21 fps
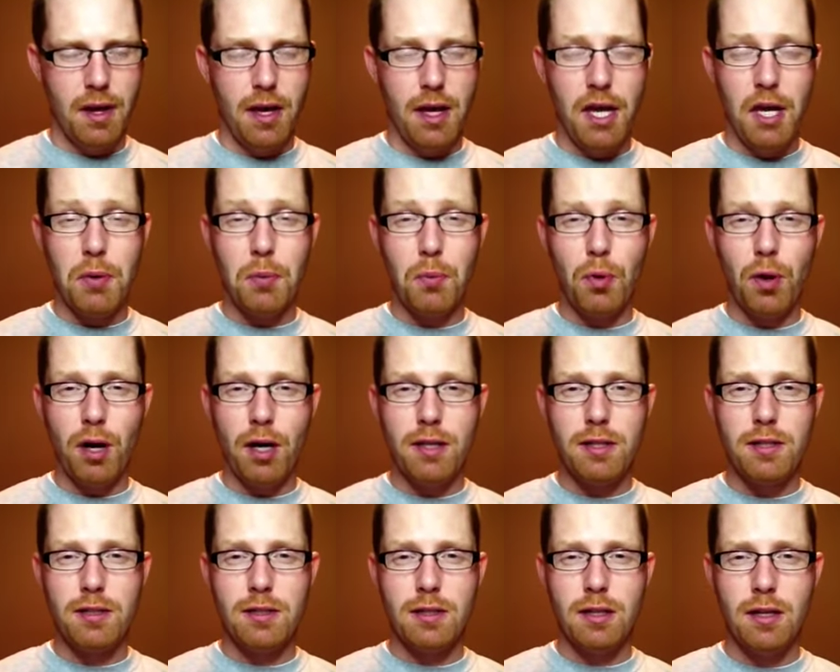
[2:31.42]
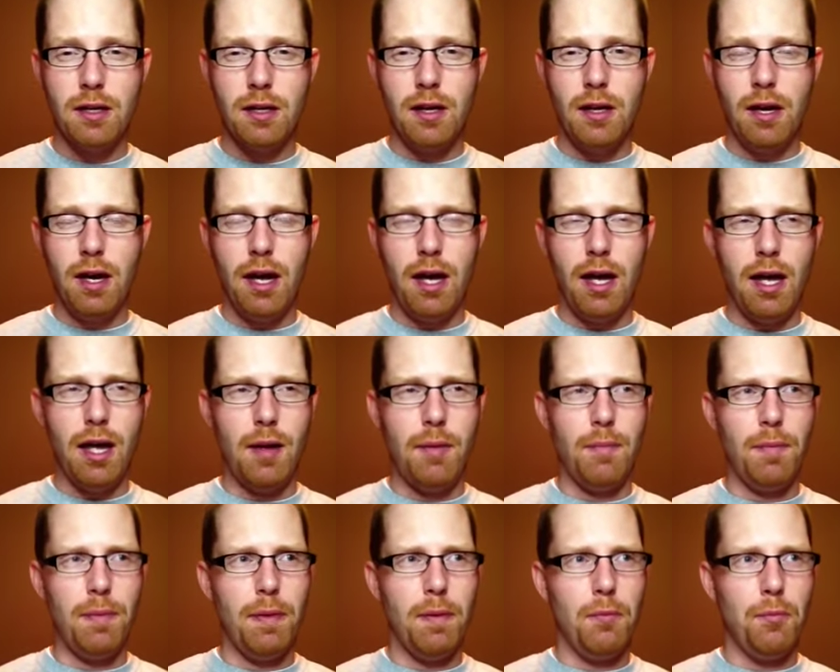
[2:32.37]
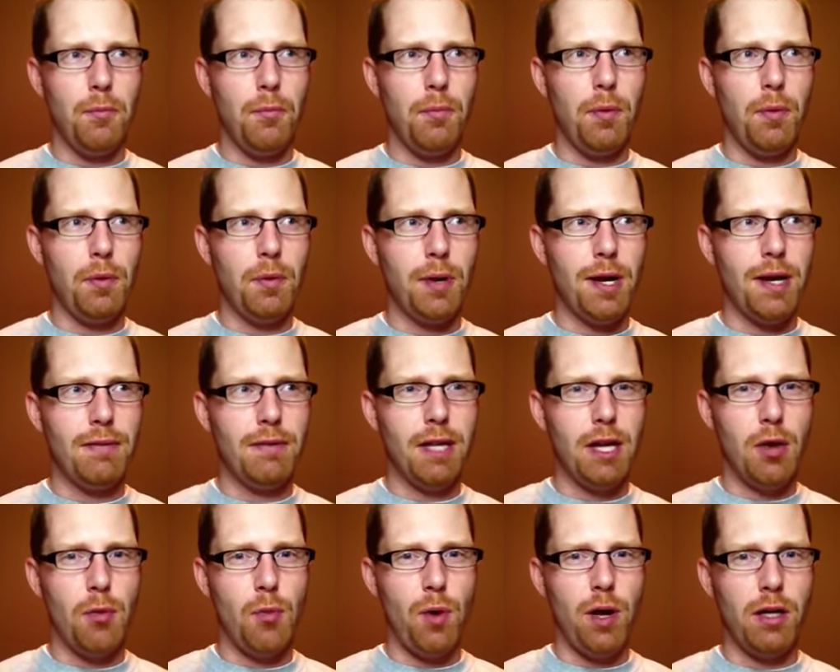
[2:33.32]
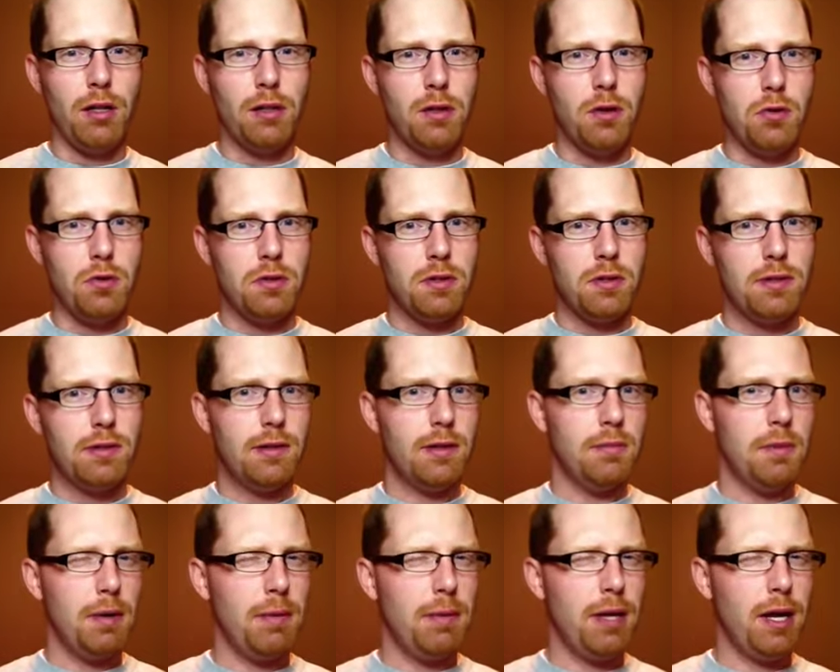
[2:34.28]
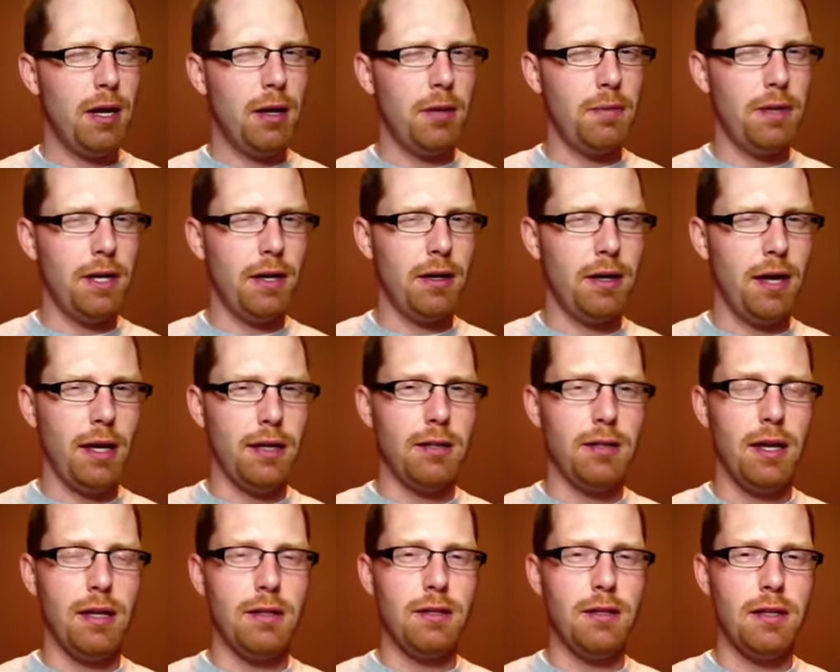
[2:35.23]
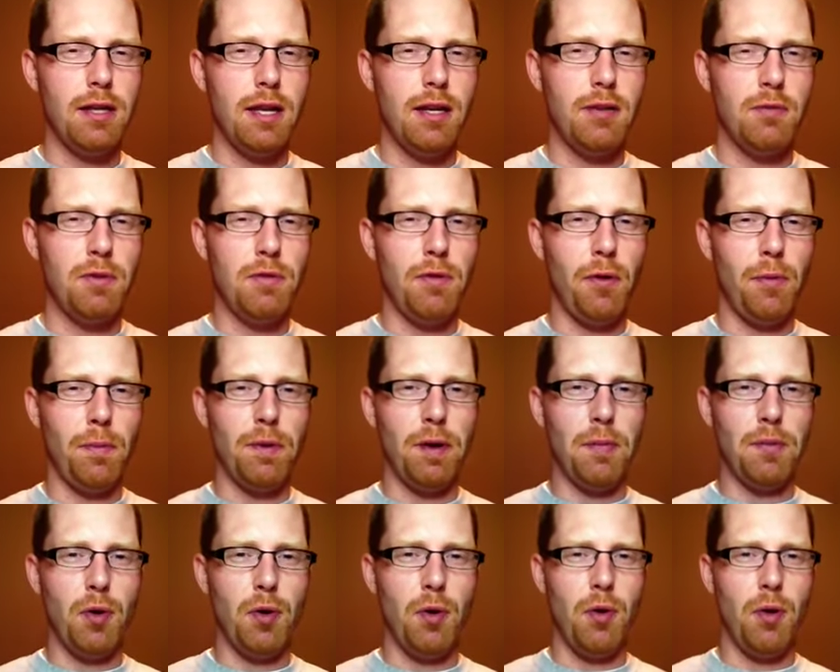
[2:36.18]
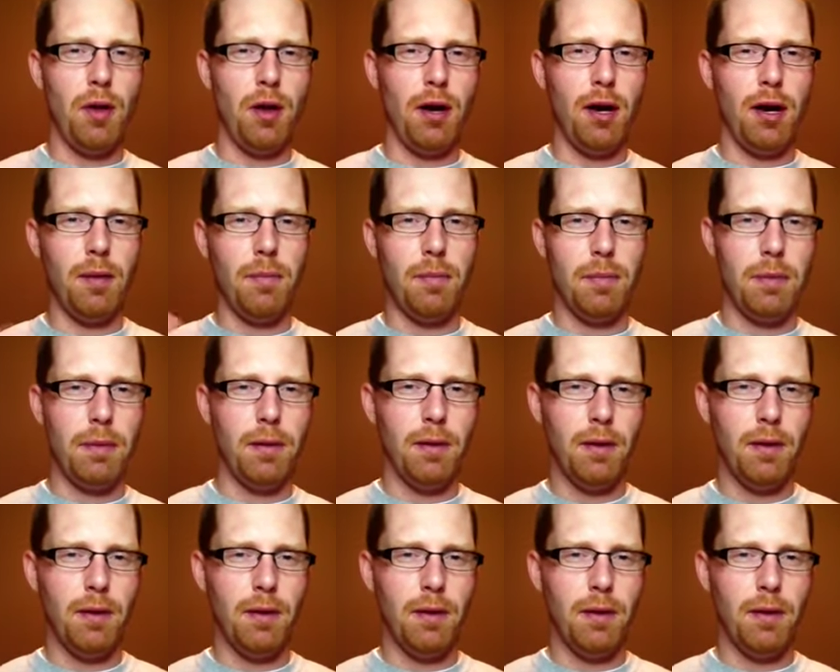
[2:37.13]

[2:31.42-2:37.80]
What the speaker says: we don't have a lot of whale notes. And maybe that'll be our next lesson then. We've opened up the whole harp.